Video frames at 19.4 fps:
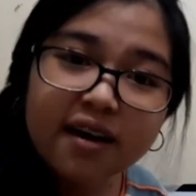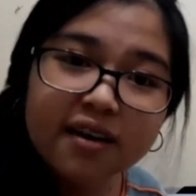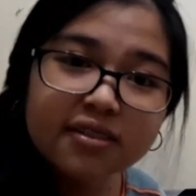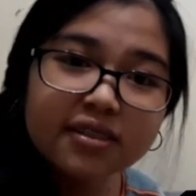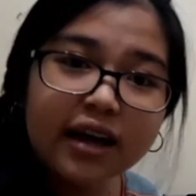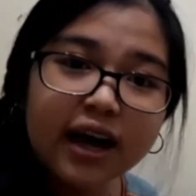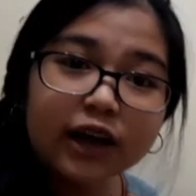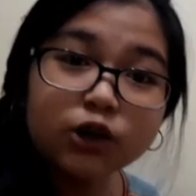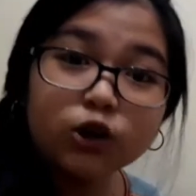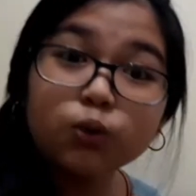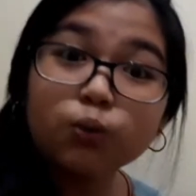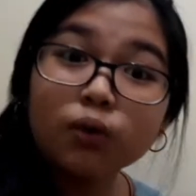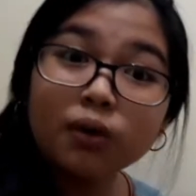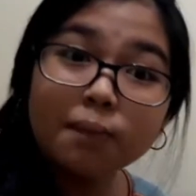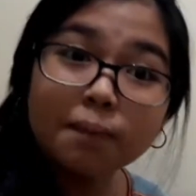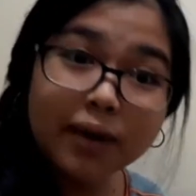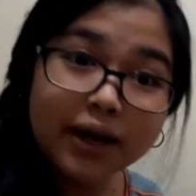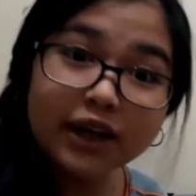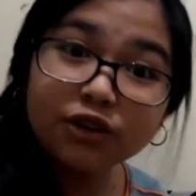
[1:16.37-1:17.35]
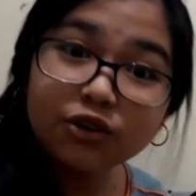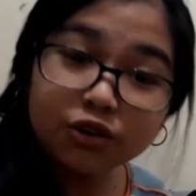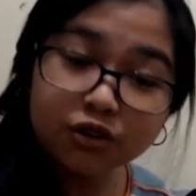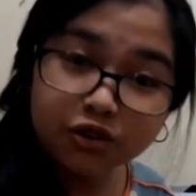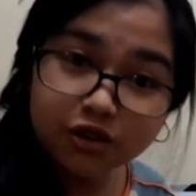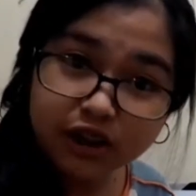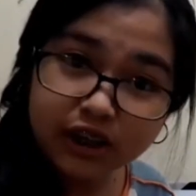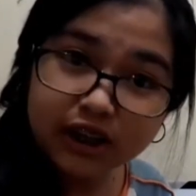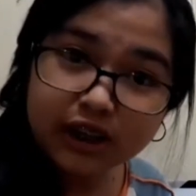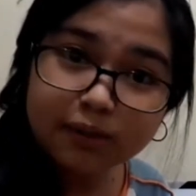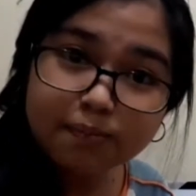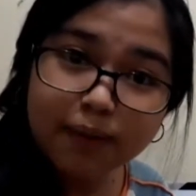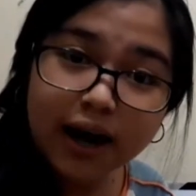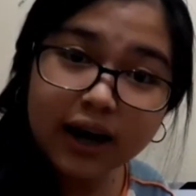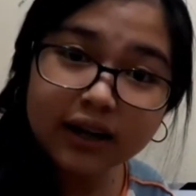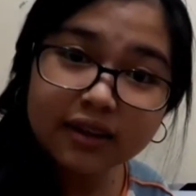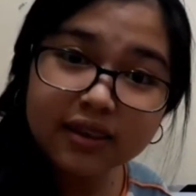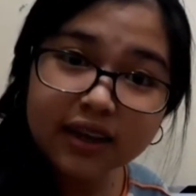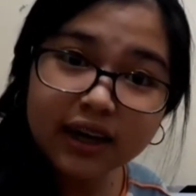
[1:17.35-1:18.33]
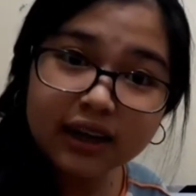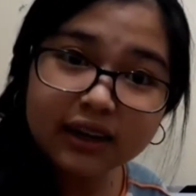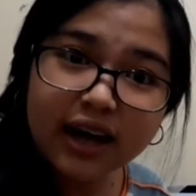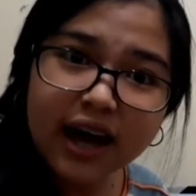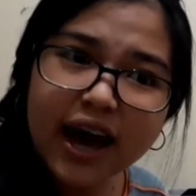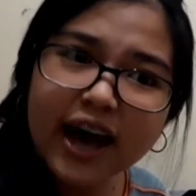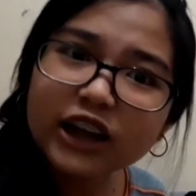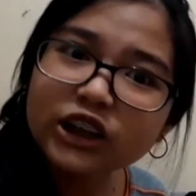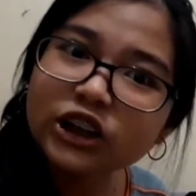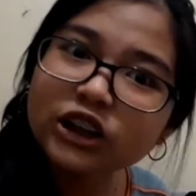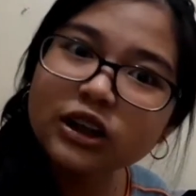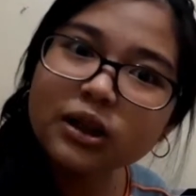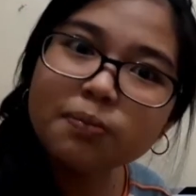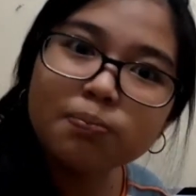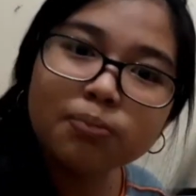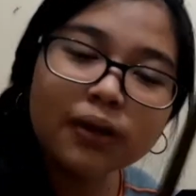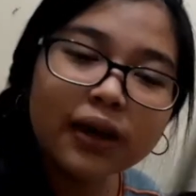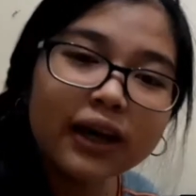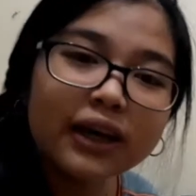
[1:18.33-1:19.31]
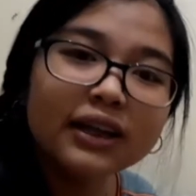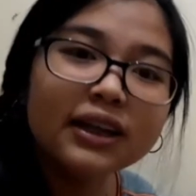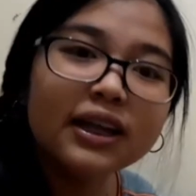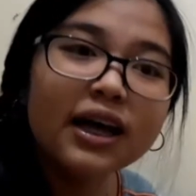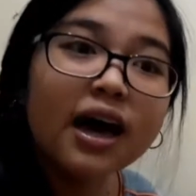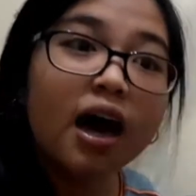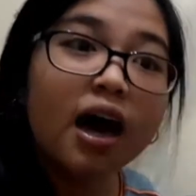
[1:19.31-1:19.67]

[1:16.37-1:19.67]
that you were made to read back then actually played